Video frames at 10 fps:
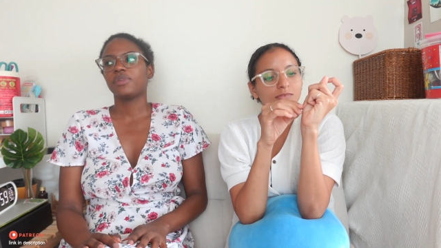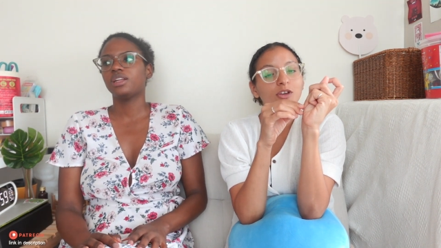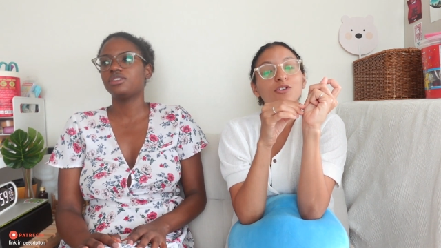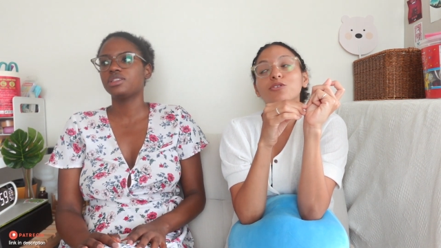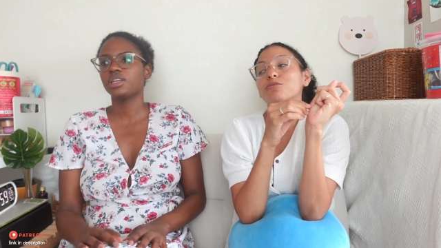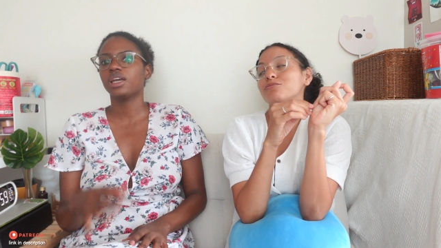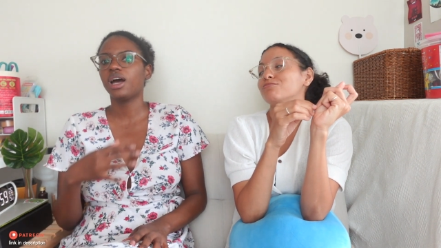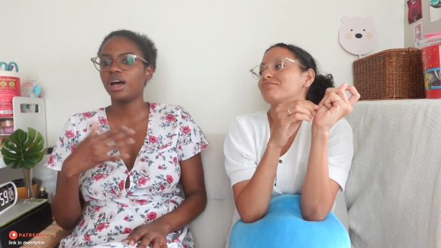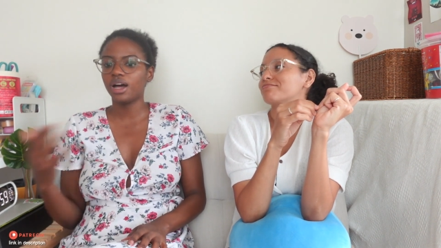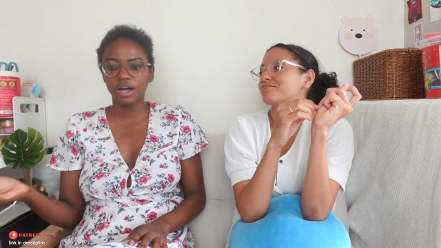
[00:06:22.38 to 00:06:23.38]
Speaker 1: And she's
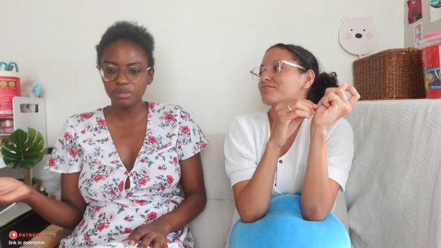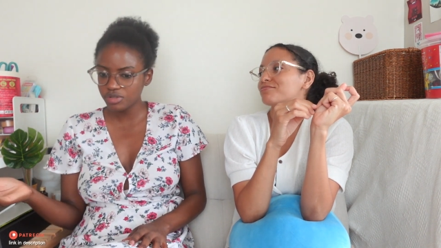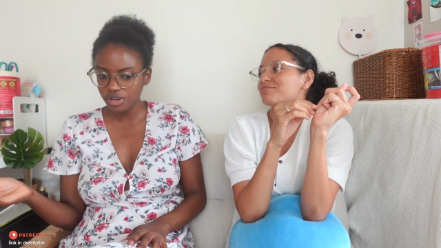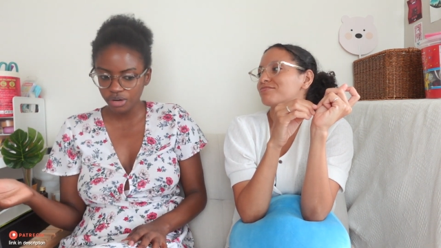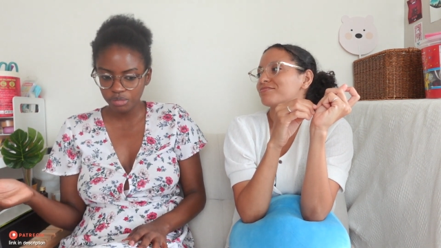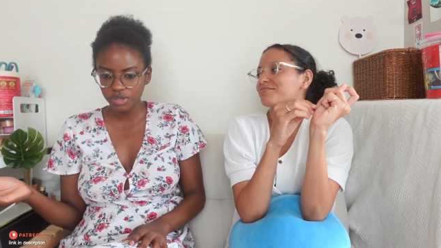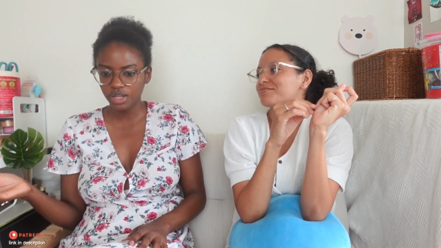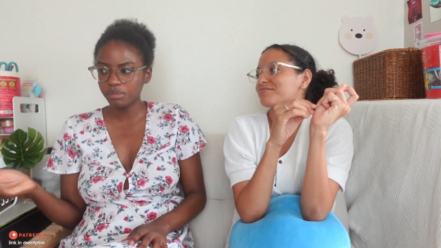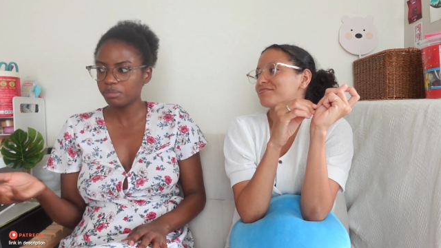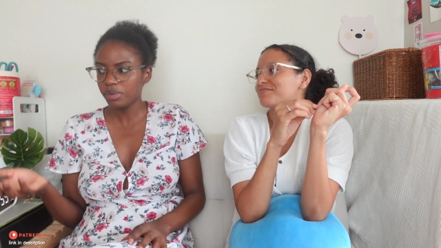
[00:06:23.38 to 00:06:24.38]
like, I'm sorry,
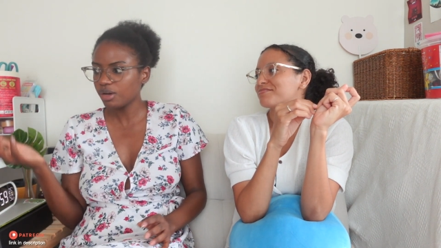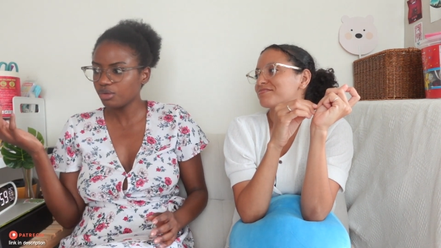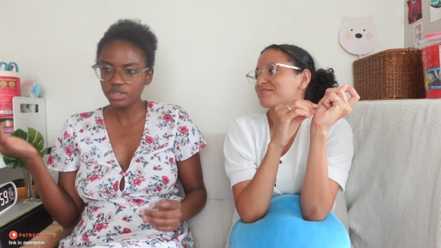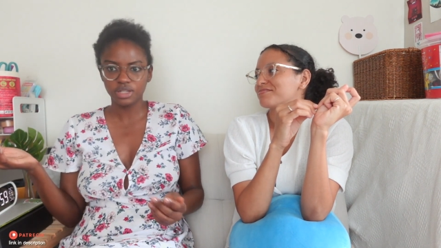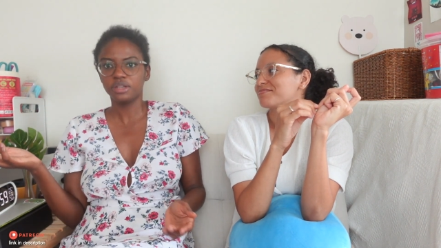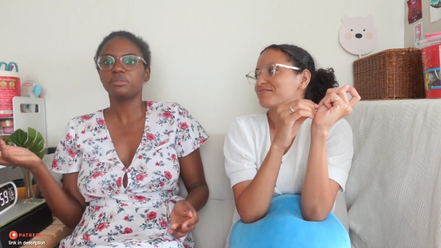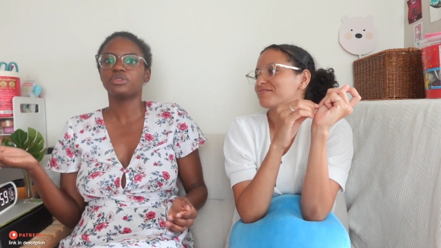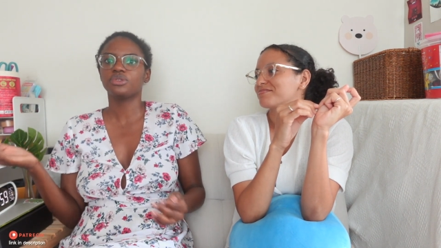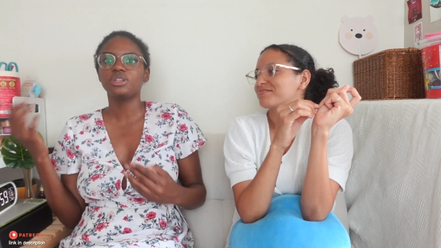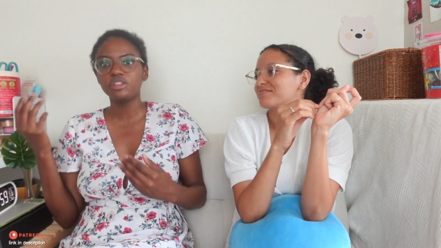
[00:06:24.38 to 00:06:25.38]
but I'm marrying
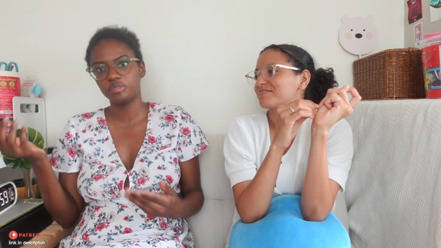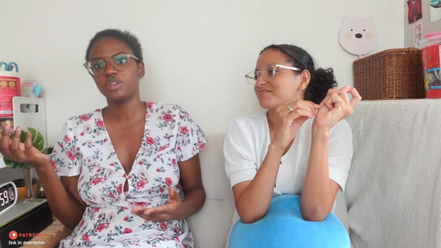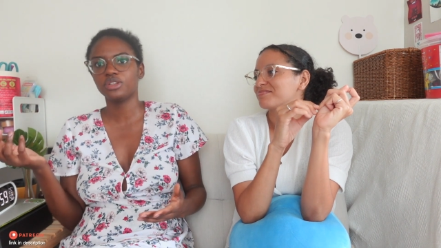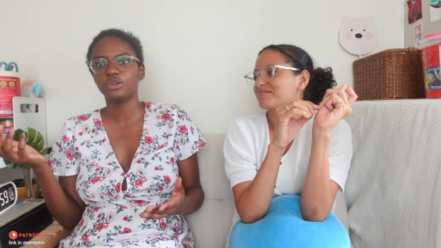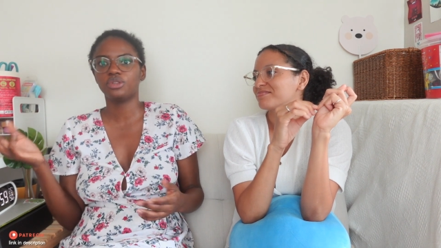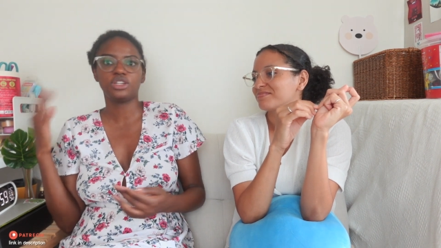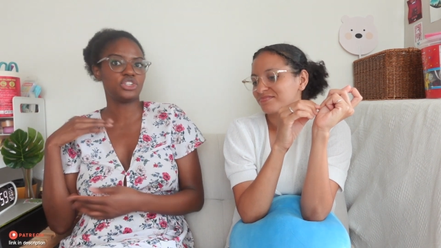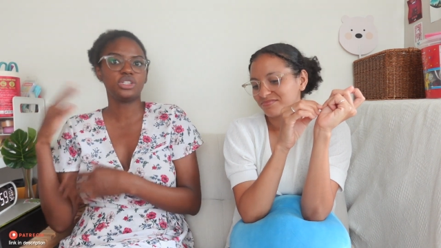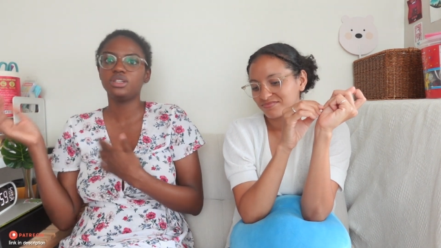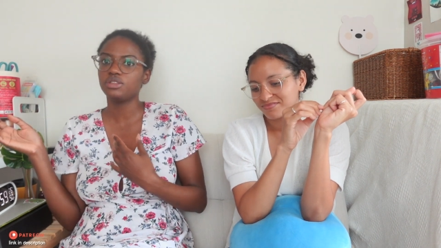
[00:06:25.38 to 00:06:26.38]
him, so leave me alone.
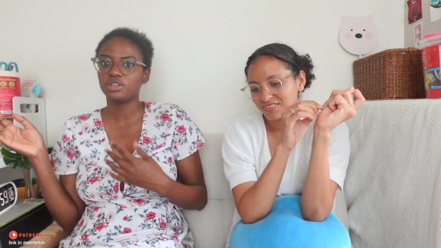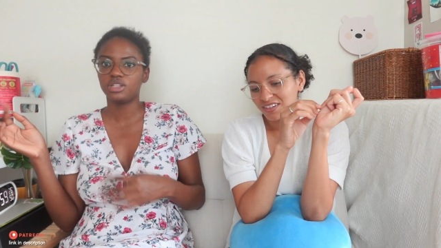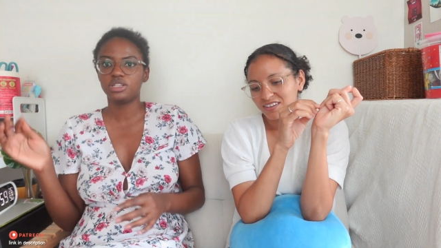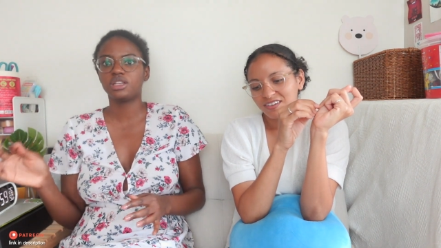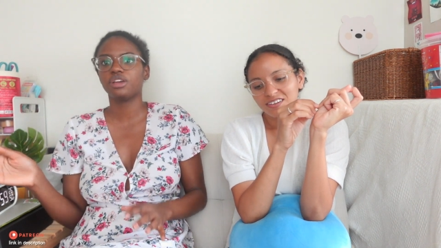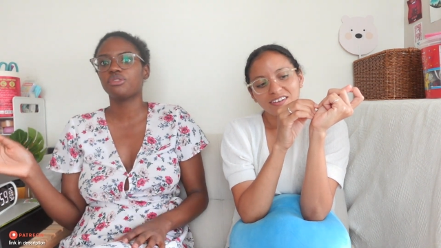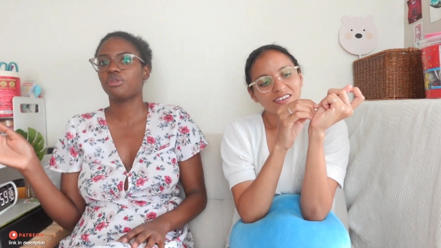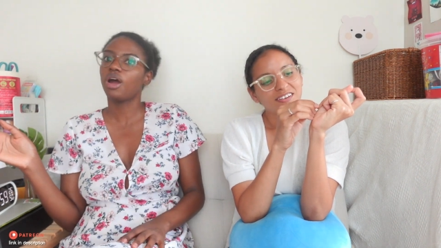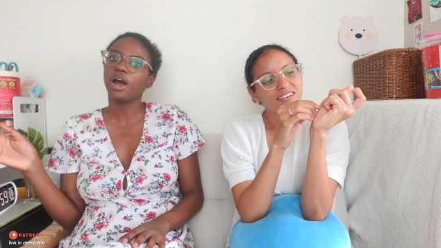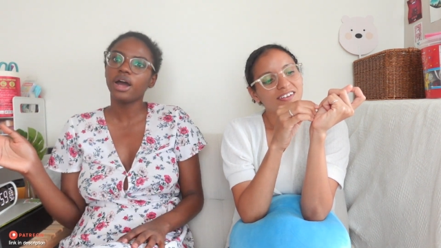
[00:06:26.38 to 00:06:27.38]
And she leaves, and he's like
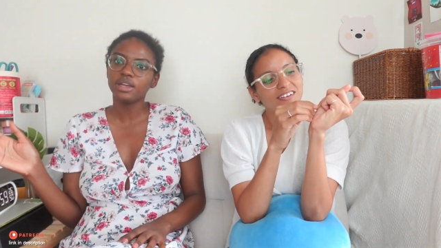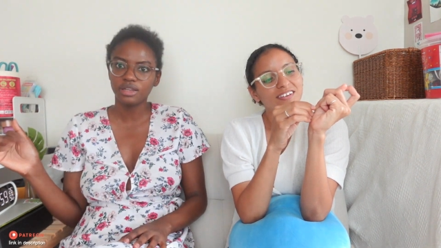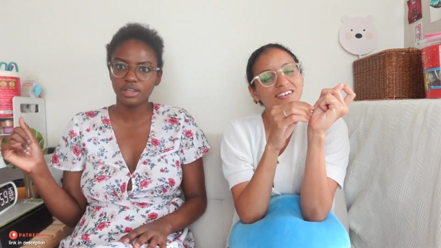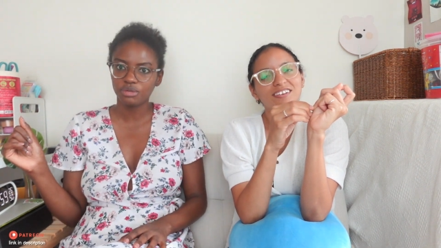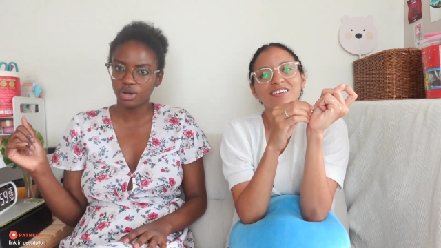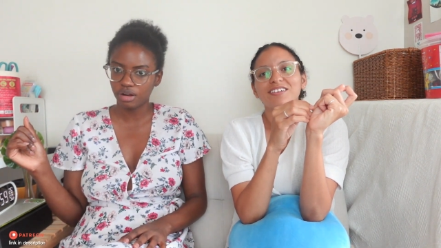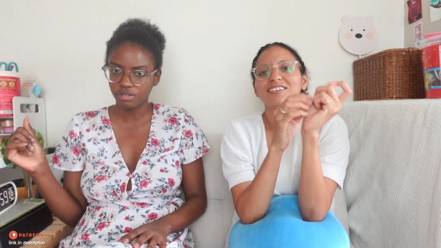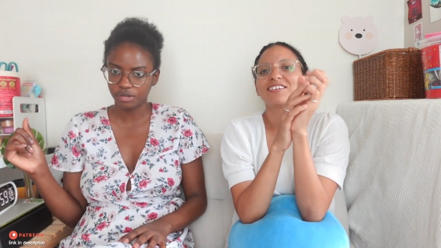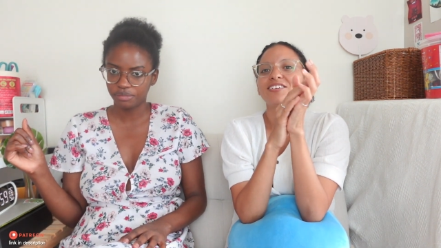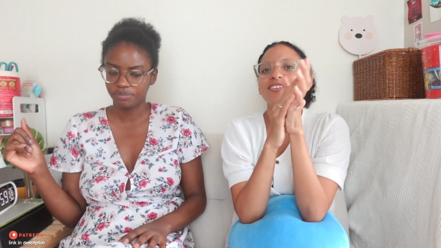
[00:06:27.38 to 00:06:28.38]
crying,
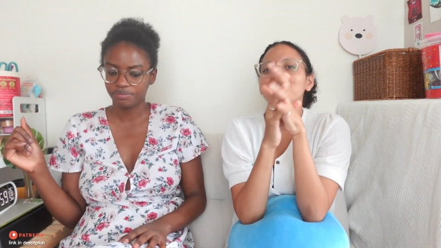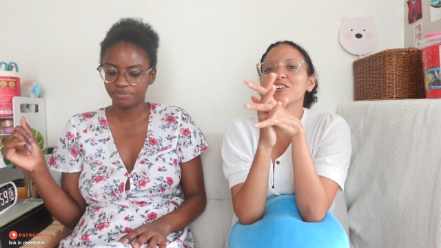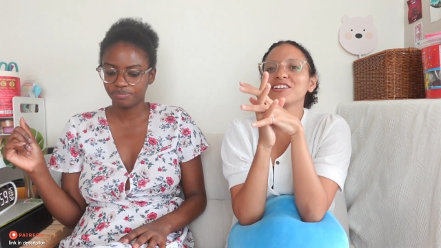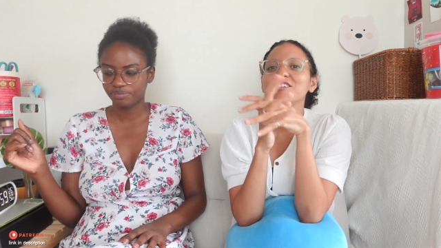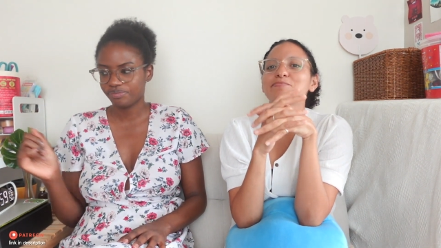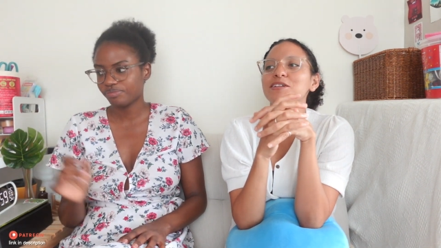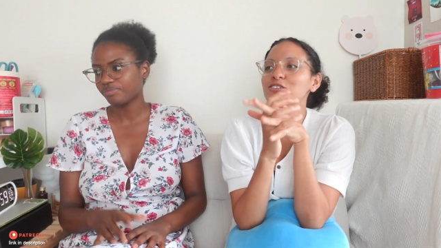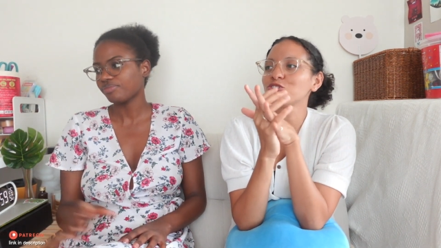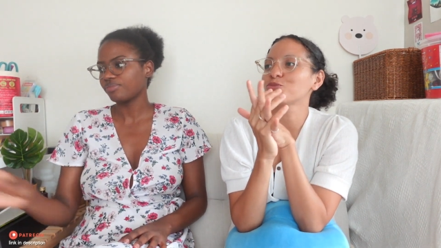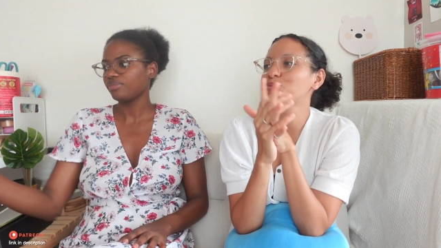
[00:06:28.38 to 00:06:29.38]
whatever.
Speaker 2: You know, it
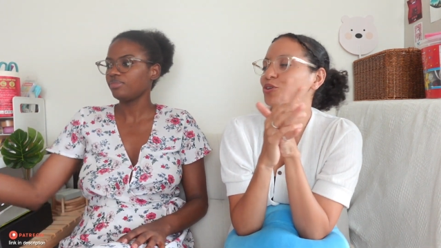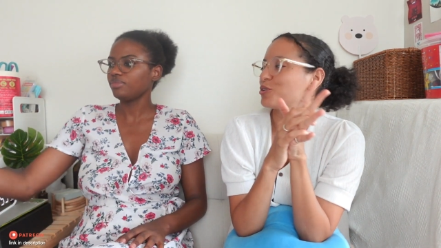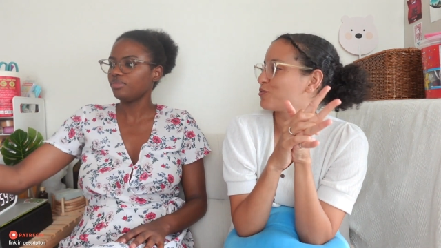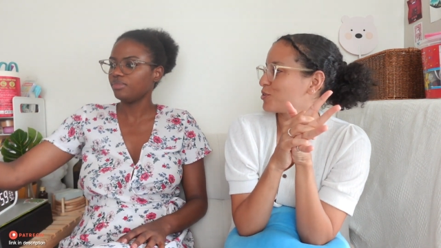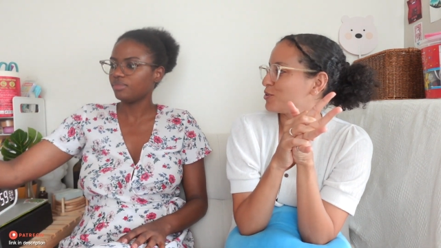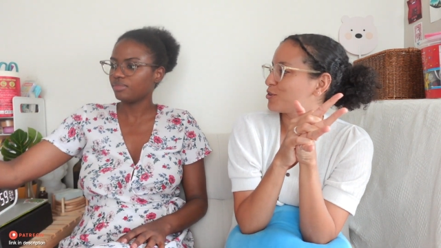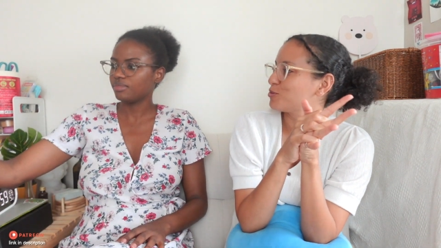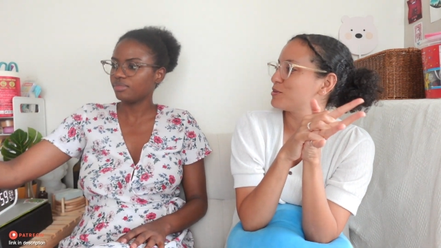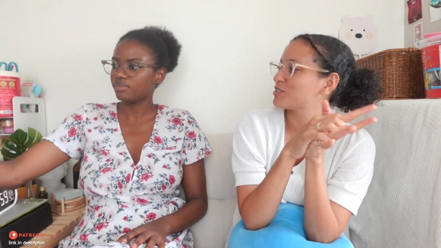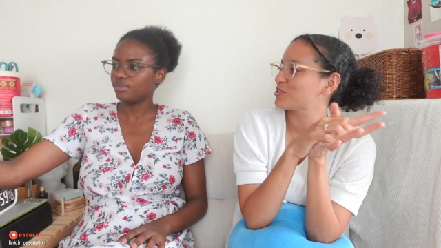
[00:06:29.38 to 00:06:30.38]
depends on the point of view. It could be